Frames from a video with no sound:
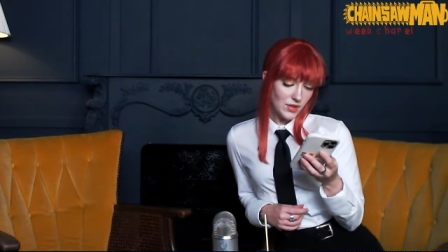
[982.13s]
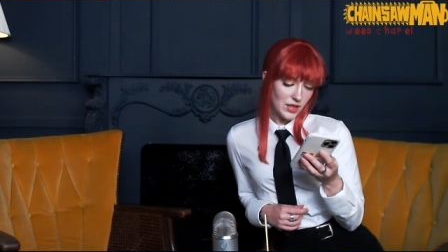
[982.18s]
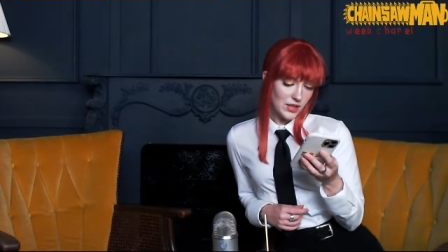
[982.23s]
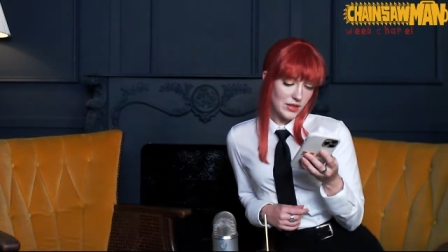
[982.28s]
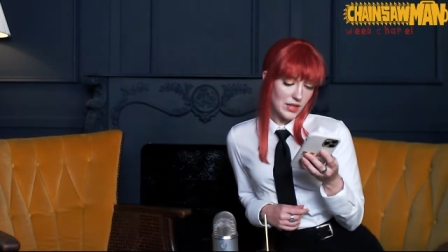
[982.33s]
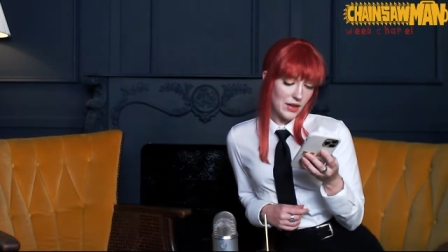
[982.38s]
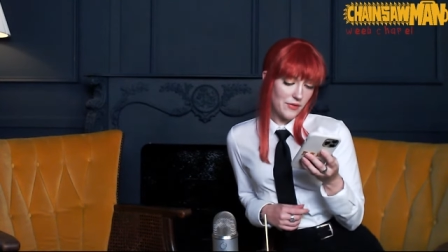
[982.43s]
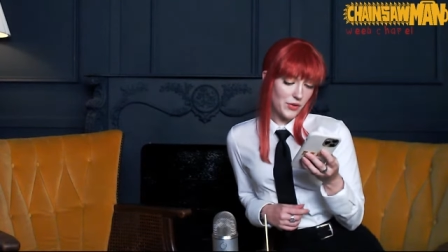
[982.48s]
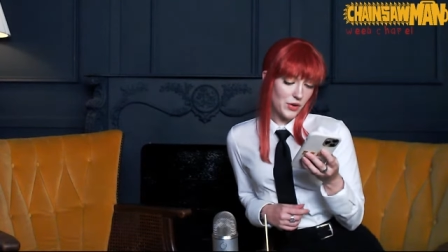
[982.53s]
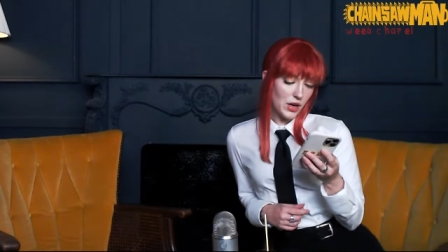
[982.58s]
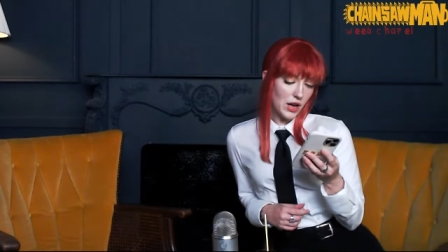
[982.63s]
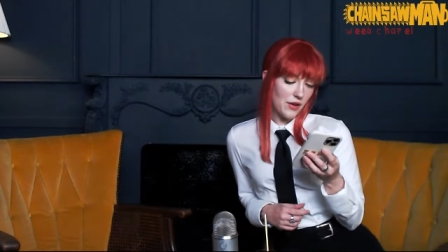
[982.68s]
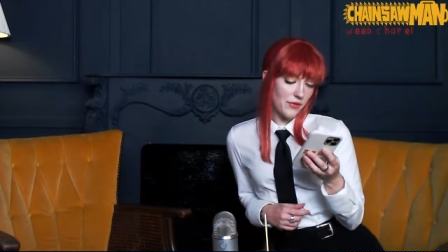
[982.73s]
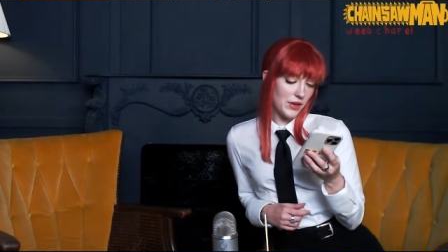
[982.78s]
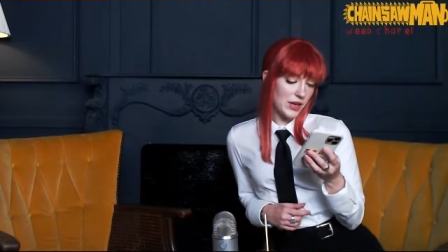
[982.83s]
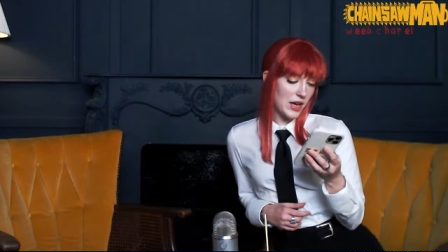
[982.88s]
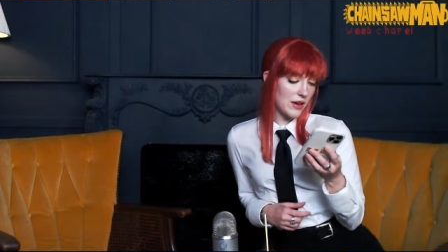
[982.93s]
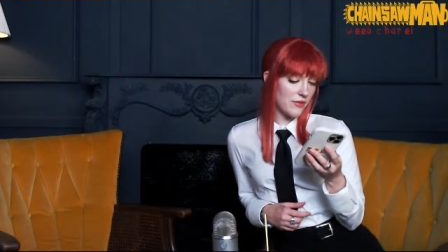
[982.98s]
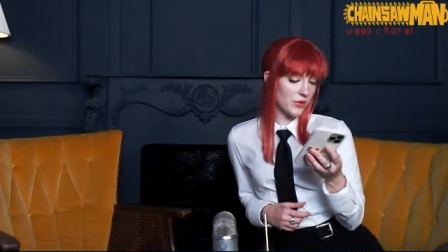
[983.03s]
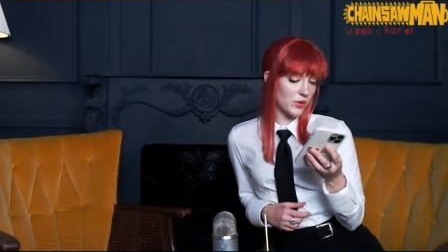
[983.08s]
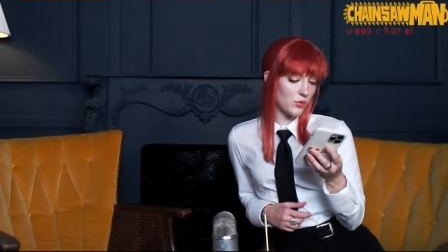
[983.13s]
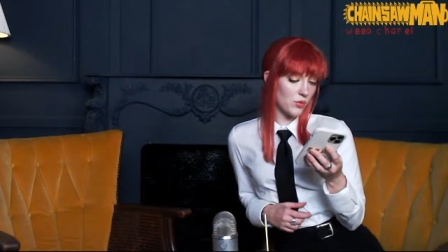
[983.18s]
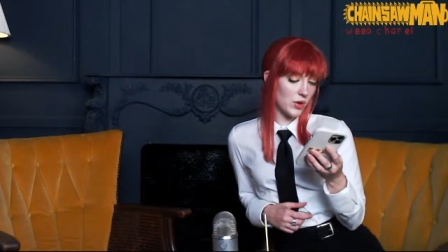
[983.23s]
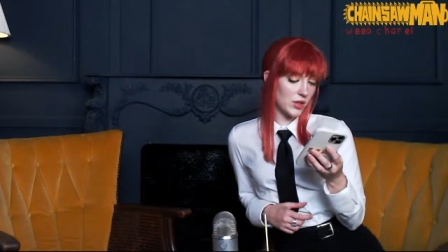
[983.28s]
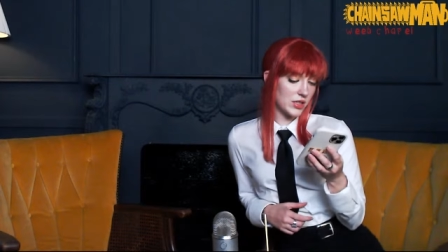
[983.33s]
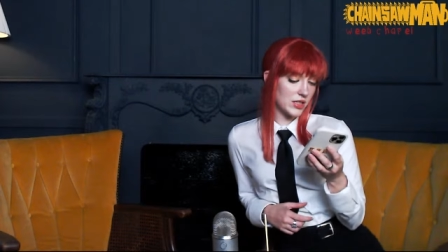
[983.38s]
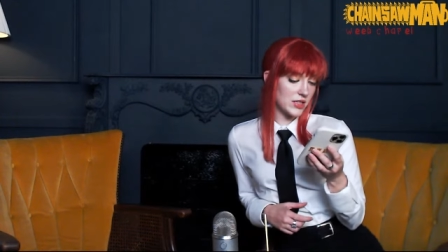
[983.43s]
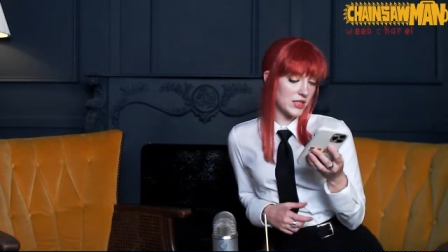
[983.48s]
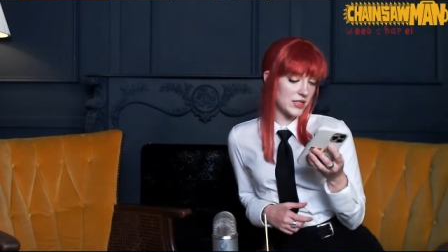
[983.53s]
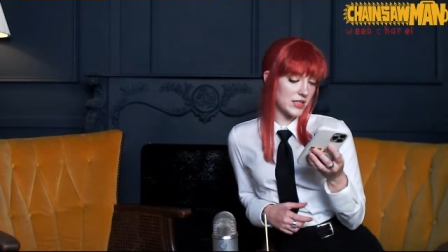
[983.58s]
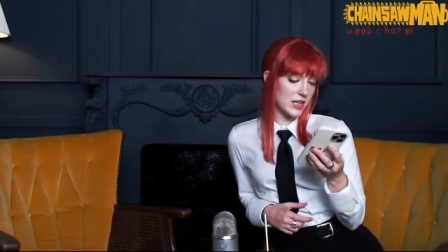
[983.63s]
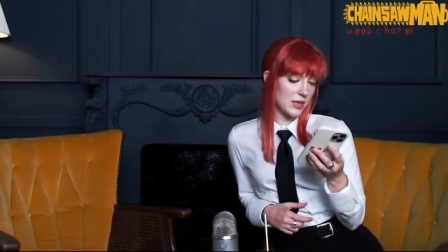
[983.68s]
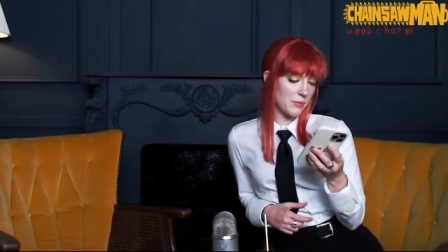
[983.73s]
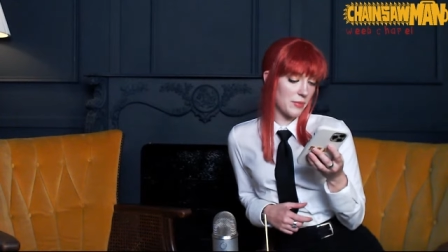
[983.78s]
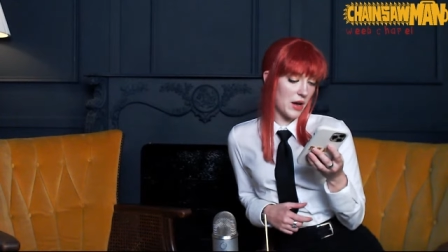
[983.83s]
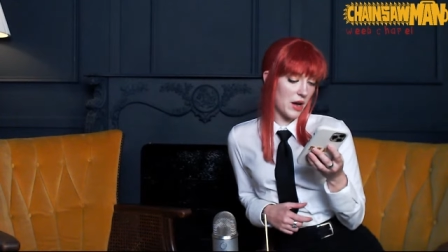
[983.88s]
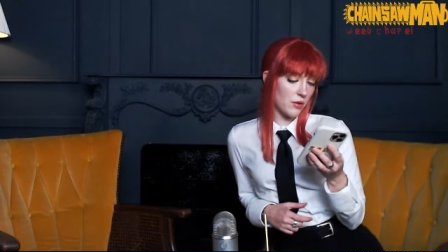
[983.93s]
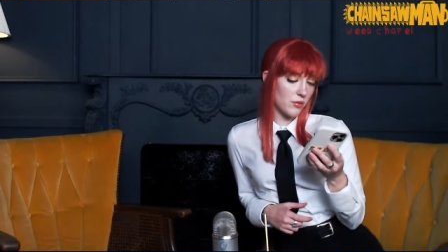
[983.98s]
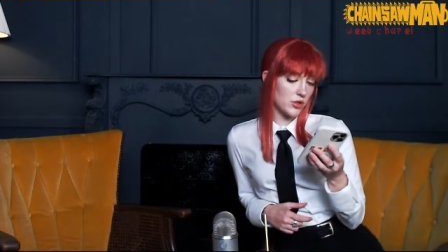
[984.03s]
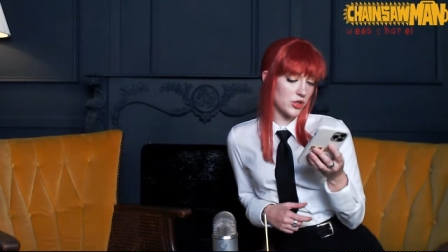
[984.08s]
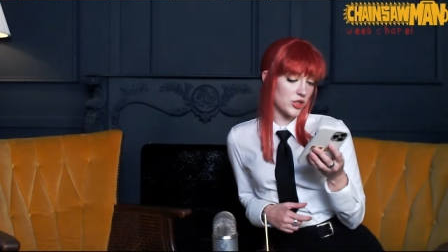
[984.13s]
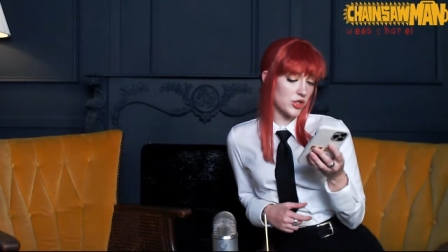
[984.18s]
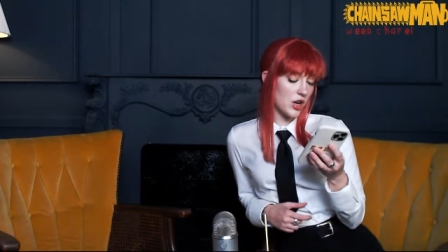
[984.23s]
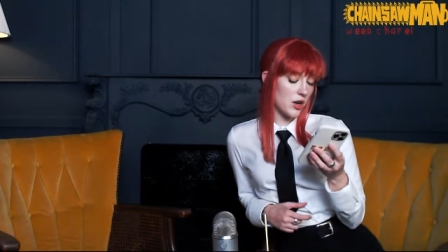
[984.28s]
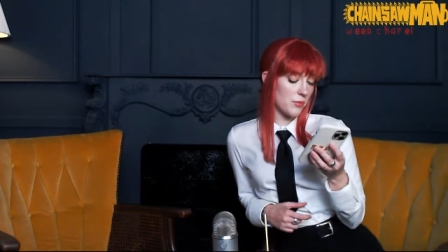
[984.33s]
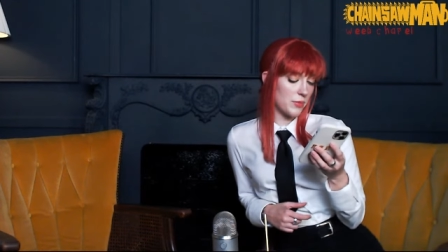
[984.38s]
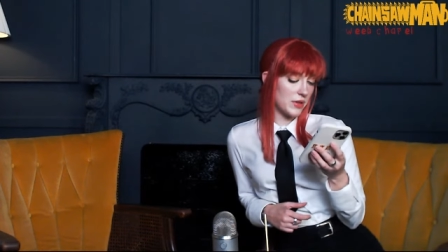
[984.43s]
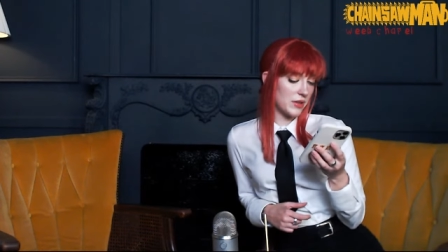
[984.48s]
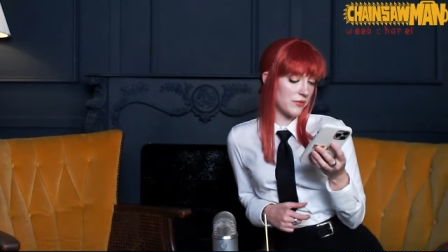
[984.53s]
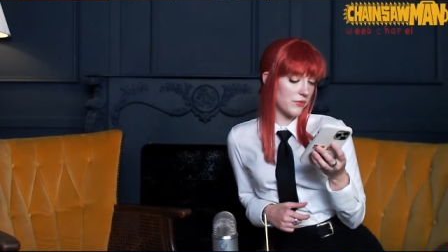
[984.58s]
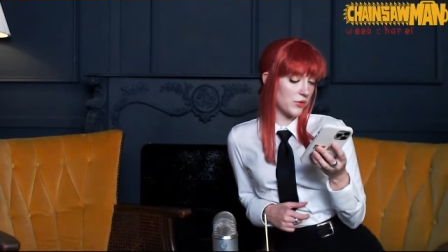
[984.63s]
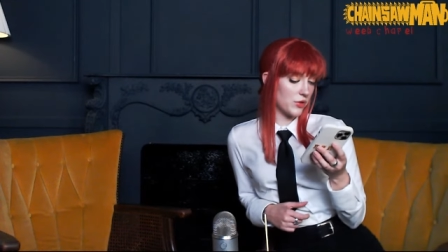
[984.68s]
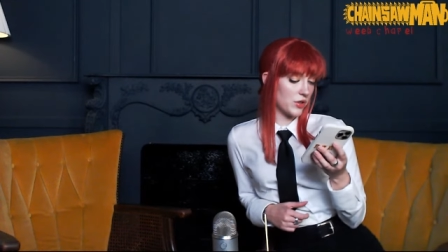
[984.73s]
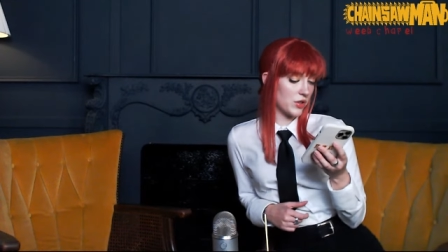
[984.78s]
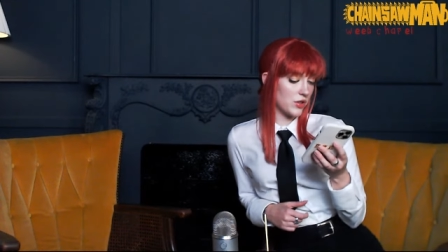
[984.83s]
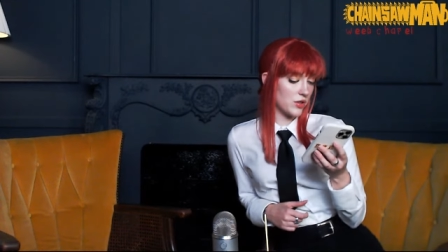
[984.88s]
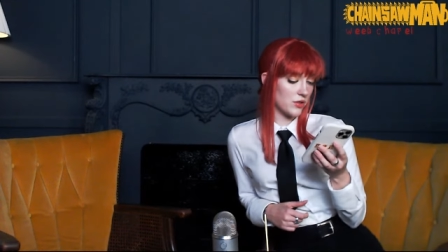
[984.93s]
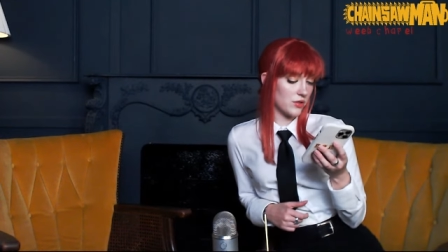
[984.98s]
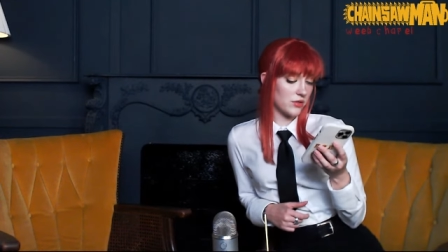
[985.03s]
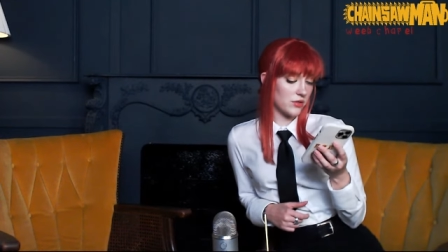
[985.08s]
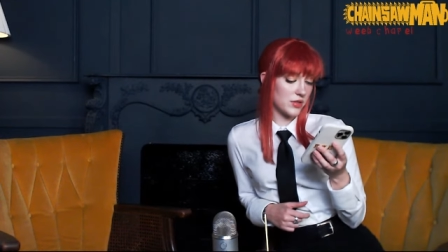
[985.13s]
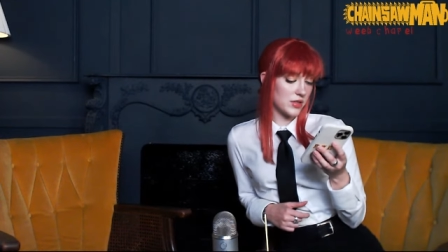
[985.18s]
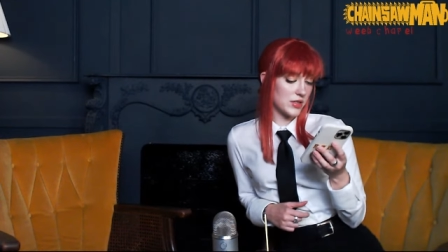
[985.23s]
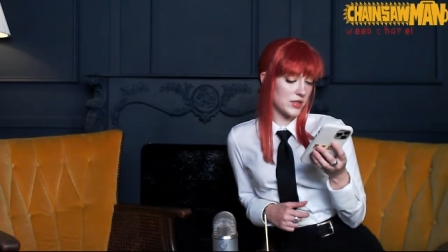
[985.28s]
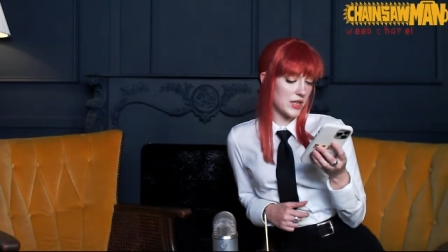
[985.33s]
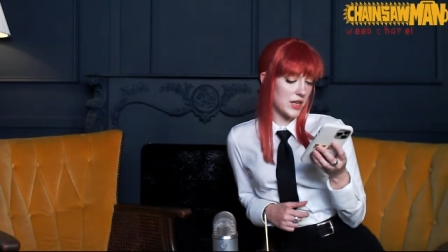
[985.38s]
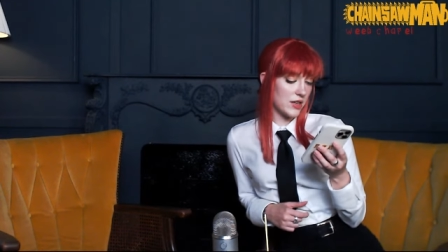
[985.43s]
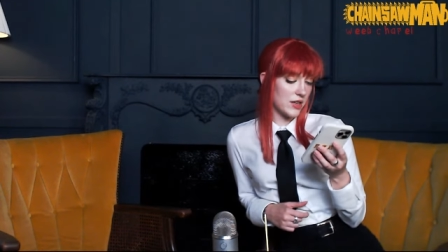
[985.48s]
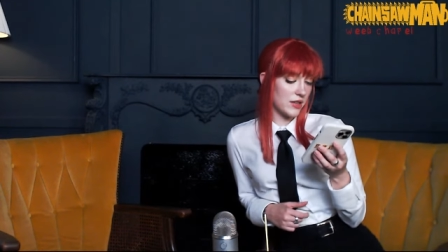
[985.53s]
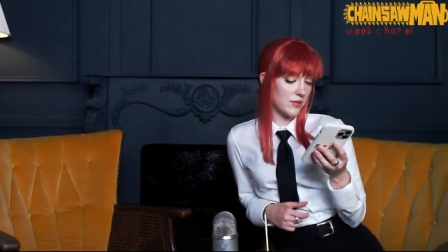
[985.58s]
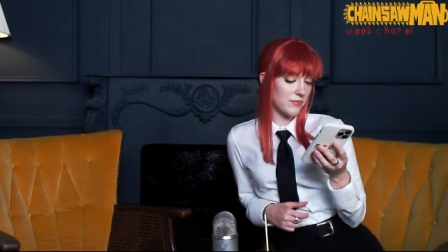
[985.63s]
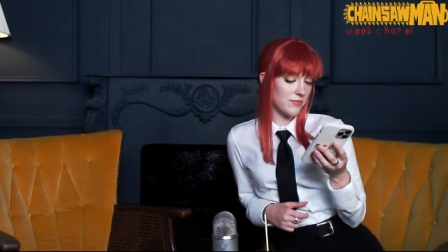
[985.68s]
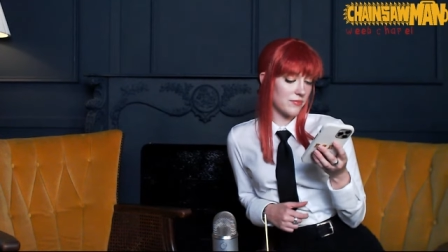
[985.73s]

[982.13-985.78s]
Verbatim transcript: Never have I ever wanted to take Power shopping for a girls' day.